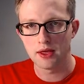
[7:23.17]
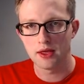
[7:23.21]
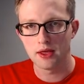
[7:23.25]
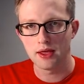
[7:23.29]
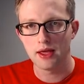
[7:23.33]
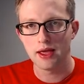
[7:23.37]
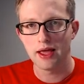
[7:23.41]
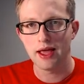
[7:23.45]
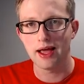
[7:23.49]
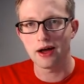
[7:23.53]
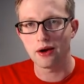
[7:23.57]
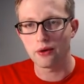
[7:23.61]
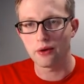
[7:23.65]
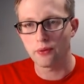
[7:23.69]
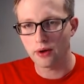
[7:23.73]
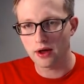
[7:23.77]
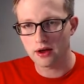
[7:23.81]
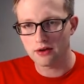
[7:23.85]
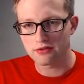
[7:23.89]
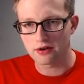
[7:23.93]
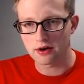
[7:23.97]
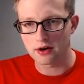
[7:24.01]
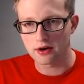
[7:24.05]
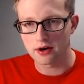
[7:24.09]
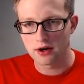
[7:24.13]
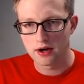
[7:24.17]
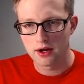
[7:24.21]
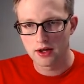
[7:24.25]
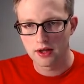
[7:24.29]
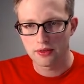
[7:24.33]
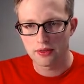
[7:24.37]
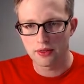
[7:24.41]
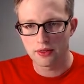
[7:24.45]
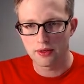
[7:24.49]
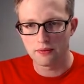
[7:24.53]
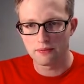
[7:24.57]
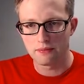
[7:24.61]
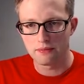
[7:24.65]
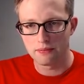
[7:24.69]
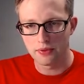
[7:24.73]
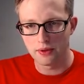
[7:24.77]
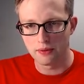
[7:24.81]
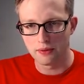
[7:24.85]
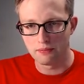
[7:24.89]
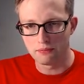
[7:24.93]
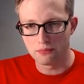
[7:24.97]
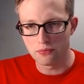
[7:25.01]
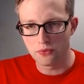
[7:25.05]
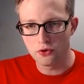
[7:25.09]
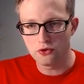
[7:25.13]
However, the
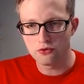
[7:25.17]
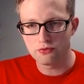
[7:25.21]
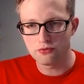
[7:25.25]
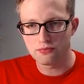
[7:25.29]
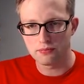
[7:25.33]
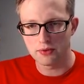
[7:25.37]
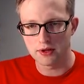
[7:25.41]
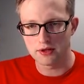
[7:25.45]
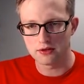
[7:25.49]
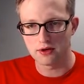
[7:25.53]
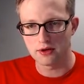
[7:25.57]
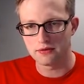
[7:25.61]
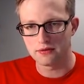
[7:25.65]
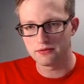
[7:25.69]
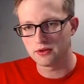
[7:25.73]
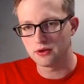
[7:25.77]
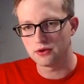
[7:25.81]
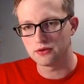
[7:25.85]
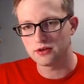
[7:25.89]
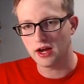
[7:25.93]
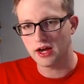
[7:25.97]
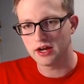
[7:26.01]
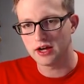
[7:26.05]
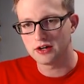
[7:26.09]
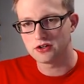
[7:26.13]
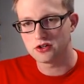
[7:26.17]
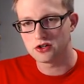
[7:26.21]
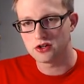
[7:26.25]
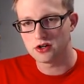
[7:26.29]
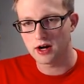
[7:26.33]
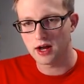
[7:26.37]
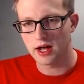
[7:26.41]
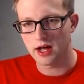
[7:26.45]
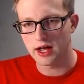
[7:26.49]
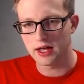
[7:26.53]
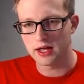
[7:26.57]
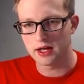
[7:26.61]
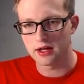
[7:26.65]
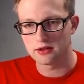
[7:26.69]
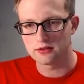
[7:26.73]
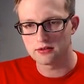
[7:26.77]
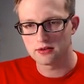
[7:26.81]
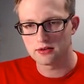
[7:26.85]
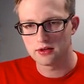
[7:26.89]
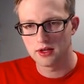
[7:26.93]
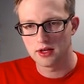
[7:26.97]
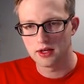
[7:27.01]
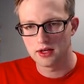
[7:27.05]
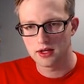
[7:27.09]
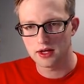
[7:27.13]
movement of those hydrogen ions
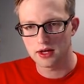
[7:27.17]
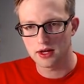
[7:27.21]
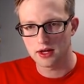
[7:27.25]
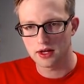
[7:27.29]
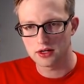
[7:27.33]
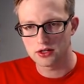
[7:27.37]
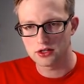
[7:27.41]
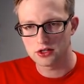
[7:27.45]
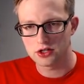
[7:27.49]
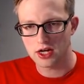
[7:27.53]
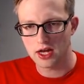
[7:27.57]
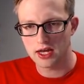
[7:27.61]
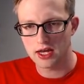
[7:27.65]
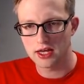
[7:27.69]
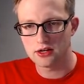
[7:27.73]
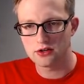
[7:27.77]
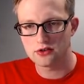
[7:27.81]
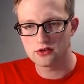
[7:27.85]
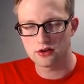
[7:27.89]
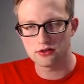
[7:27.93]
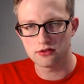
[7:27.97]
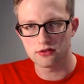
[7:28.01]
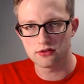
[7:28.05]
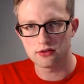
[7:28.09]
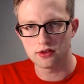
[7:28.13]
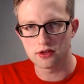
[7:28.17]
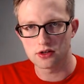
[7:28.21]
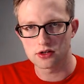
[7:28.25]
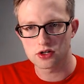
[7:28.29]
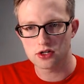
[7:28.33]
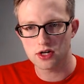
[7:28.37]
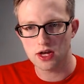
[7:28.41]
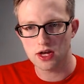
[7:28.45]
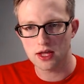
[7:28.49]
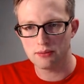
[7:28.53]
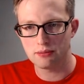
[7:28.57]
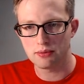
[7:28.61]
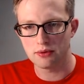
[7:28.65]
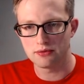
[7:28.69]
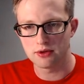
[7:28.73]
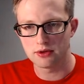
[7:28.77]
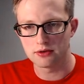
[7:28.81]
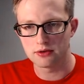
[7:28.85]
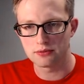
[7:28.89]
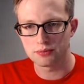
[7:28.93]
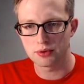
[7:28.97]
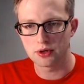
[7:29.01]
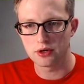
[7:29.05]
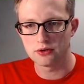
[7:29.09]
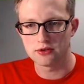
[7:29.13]
changes the shape of this
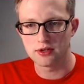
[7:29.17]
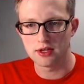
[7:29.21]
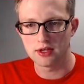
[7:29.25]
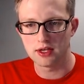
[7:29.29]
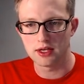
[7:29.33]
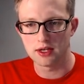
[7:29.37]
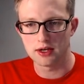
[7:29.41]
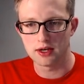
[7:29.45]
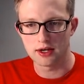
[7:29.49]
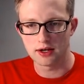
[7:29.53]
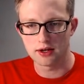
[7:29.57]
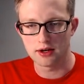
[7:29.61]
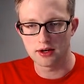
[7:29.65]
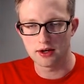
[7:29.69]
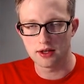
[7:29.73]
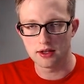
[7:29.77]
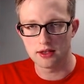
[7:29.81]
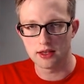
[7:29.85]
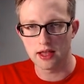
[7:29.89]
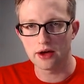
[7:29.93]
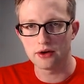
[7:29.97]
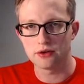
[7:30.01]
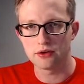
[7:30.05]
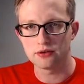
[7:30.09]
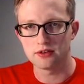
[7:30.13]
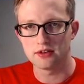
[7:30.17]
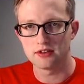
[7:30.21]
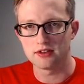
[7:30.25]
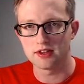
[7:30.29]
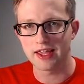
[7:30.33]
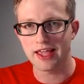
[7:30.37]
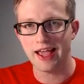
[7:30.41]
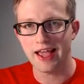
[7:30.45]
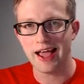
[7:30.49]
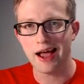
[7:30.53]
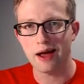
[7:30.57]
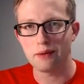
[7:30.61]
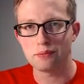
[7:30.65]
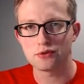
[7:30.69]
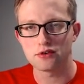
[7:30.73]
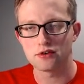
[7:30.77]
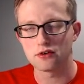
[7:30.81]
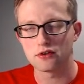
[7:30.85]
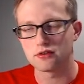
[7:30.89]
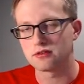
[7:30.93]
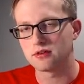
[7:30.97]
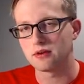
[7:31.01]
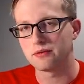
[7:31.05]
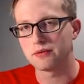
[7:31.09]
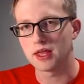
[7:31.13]
protein and allows it to capture
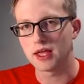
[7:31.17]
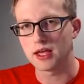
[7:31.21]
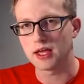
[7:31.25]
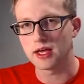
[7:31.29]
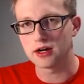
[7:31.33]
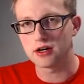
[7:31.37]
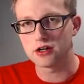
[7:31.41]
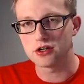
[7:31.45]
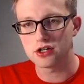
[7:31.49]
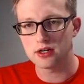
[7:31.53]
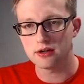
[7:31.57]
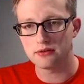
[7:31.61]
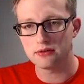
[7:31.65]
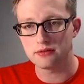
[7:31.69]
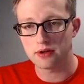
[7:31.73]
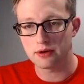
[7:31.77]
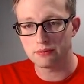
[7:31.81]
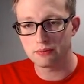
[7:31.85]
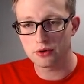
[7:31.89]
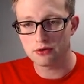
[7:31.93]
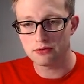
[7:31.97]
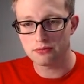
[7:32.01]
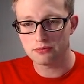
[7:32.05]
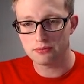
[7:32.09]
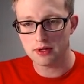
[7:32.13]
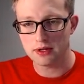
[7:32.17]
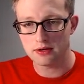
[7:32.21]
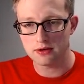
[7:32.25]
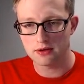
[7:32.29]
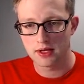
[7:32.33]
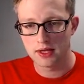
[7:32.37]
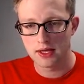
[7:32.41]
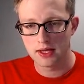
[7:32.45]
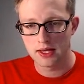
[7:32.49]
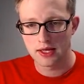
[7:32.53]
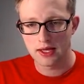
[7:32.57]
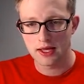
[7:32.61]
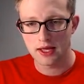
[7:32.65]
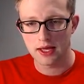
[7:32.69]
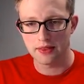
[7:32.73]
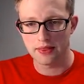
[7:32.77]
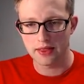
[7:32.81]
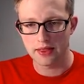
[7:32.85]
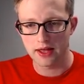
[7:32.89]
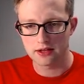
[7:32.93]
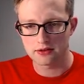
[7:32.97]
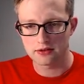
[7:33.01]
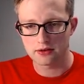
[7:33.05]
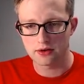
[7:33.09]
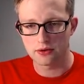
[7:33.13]
some of the energy of their movement, and
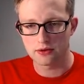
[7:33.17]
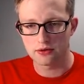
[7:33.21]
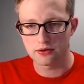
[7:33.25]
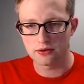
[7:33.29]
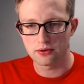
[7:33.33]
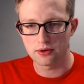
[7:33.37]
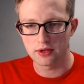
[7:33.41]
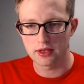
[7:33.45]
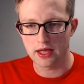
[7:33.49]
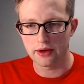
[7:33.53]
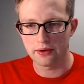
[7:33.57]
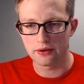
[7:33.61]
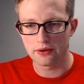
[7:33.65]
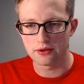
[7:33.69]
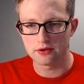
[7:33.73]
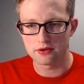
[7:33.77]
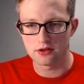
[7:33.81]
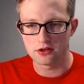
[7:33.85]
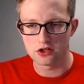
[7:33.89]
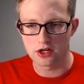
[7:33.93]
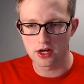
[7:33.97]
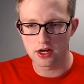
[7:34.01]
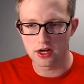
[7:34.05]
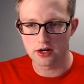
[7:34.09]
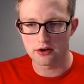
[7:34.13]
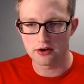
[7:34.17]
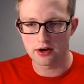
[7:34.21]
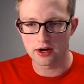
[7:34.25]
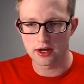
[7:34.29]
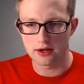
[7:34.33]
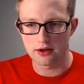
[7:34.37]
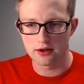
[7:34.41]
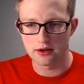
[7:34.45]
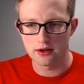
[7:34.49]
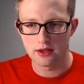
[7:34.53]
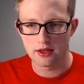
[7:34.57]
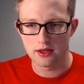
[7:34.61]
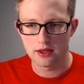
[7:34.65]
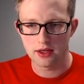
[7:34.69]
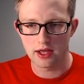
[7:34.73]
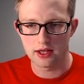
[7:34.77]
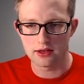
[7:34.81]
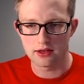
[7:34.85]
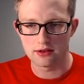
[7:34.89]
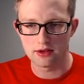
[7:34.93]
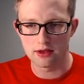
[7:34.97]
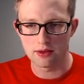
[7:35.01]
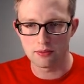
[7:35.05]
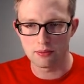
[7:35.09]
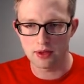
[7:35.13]
that's going to allow it to generate
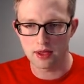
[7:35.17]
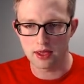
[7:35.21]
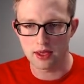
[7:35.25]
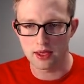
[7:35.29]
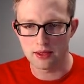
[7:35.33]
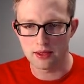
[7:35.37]
ATP.